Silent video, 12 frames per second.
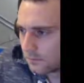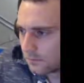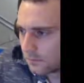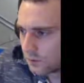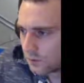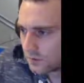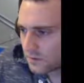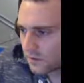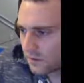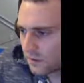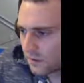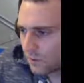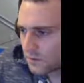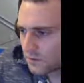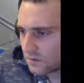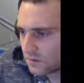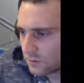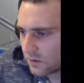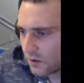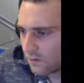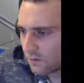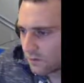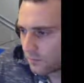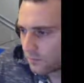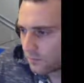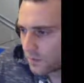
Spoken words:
Looks like he got most of his profit from